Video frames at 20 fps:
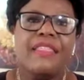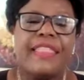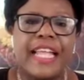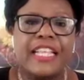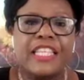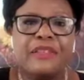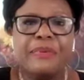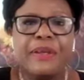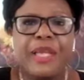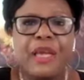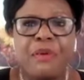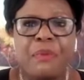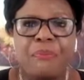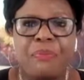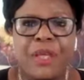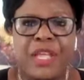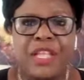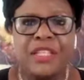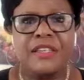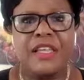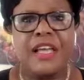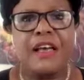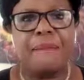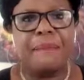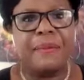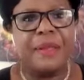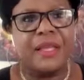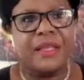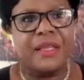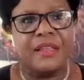And that's become a big
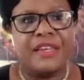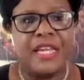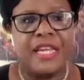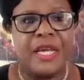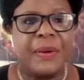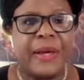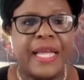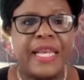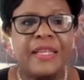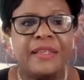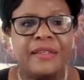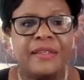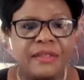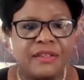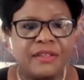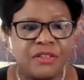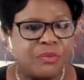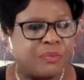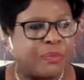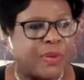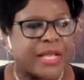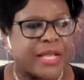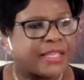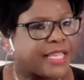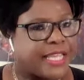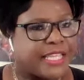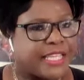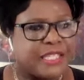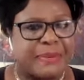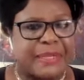topic. You know, I listen to a
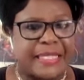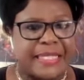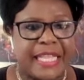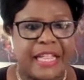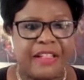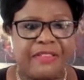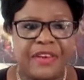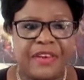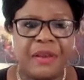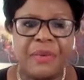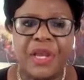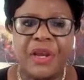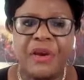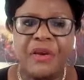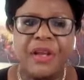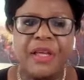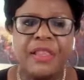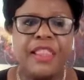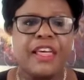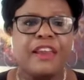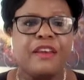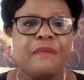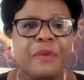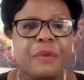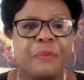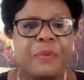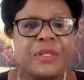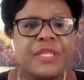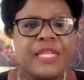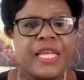podcast myself and I'm hearing a lot of
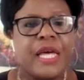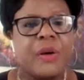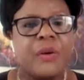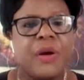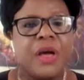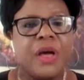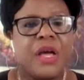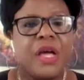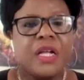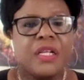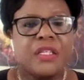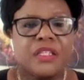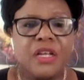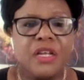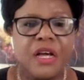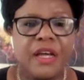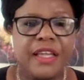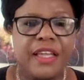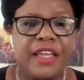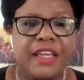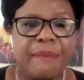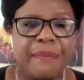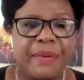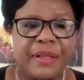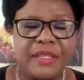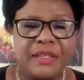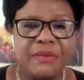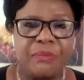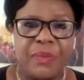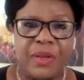people now talking
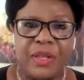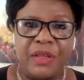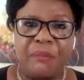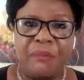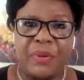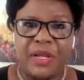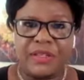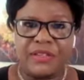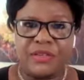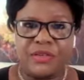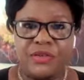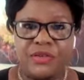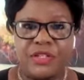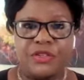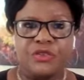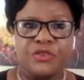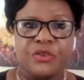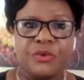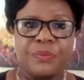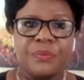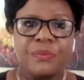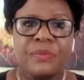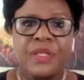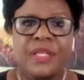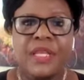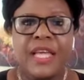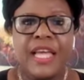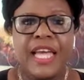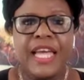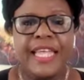about imposter syndrome.
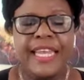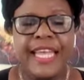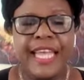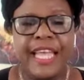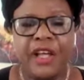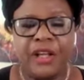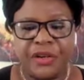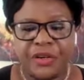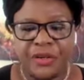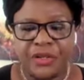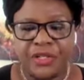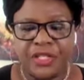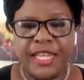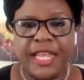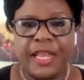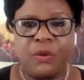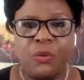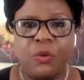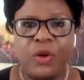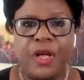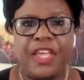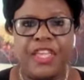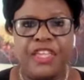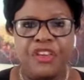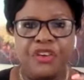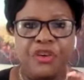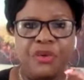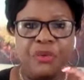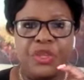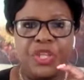And I understand why
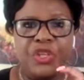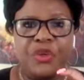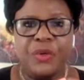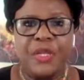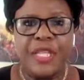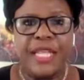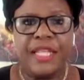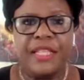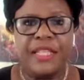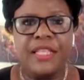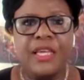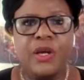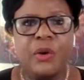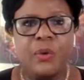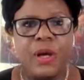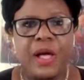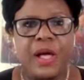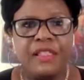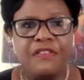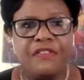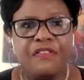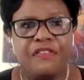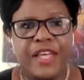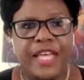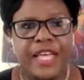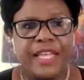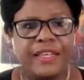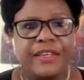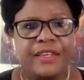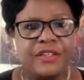you're uniquely
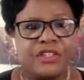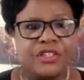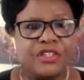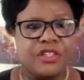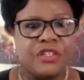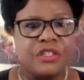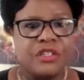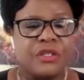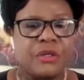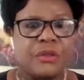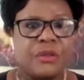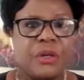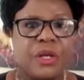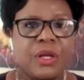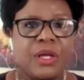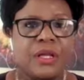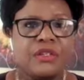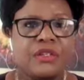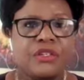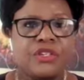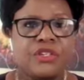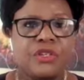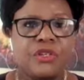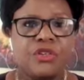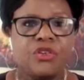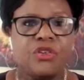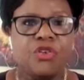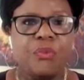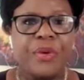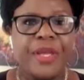qualified to
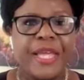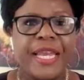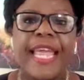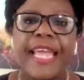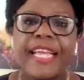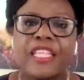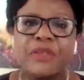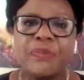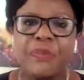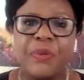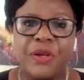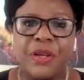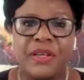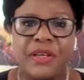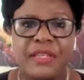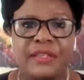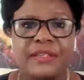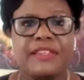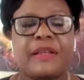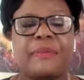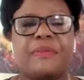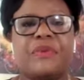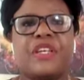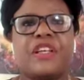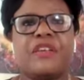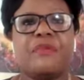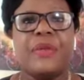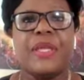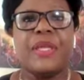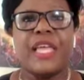to be an expert on this
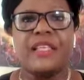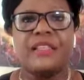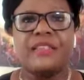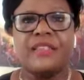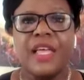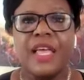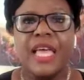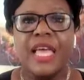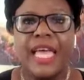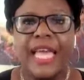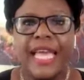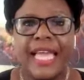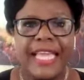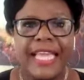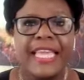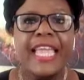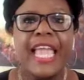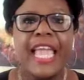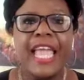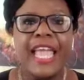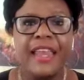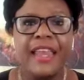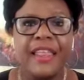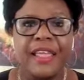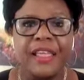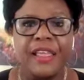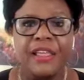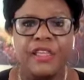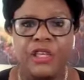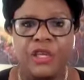subject because
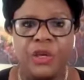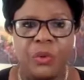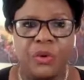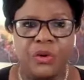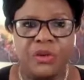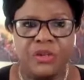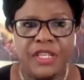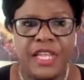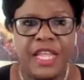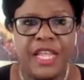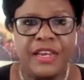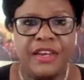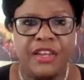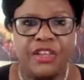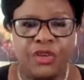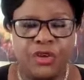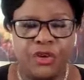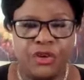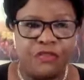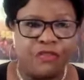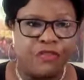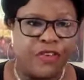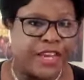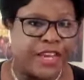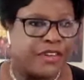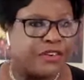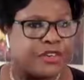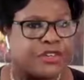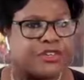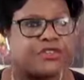again, you were saying that you couldn't
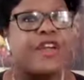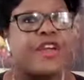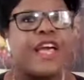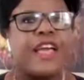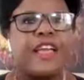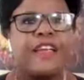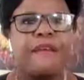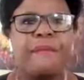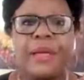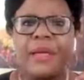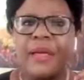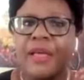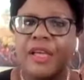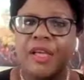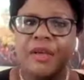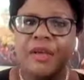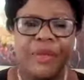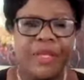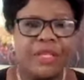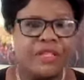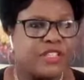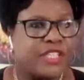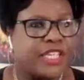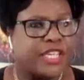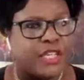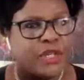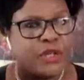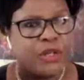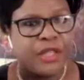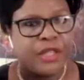find your tribe because you
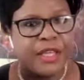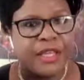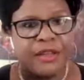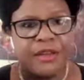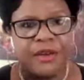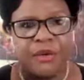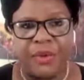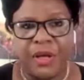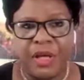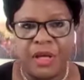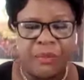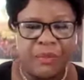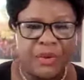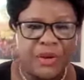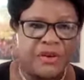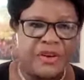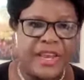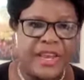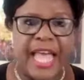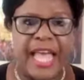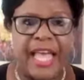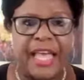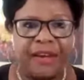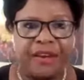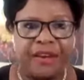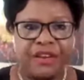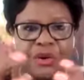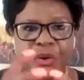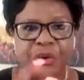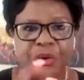didn't look like your mom or your
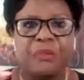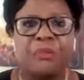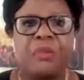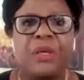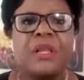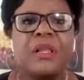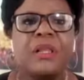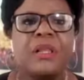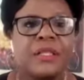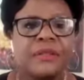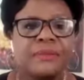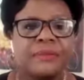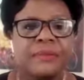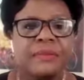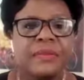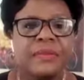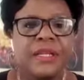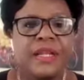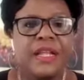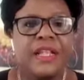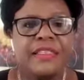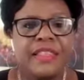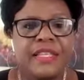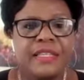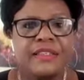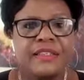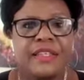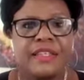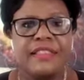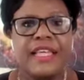dad and you're in the middle and, and
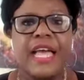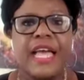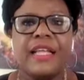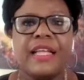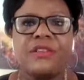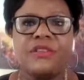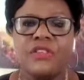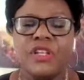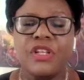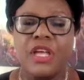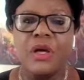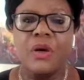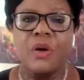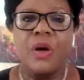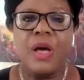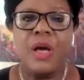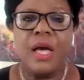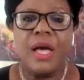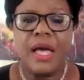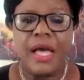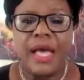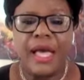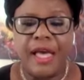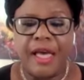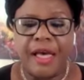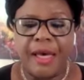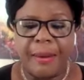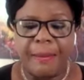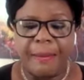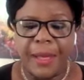things like that. So
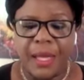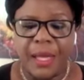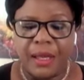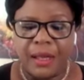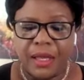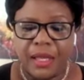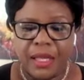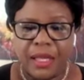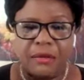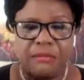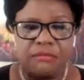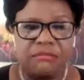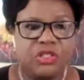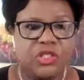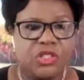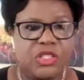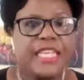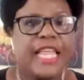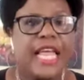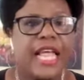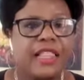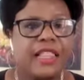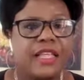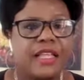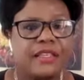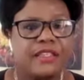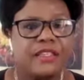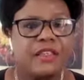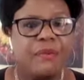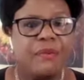um, so tell
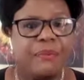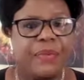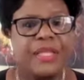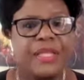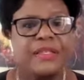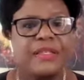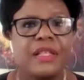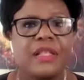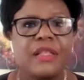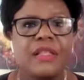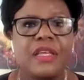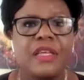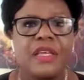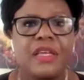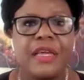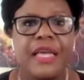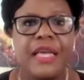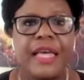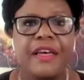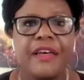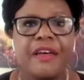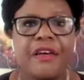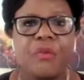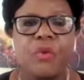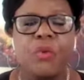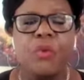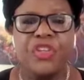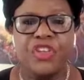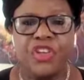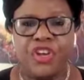us basically
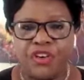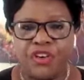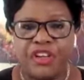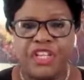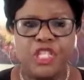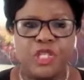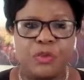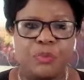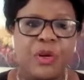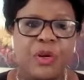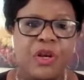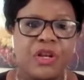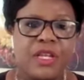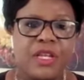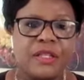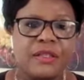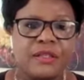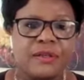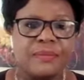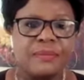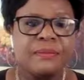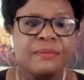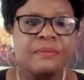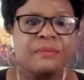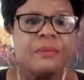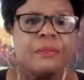um, with your experience,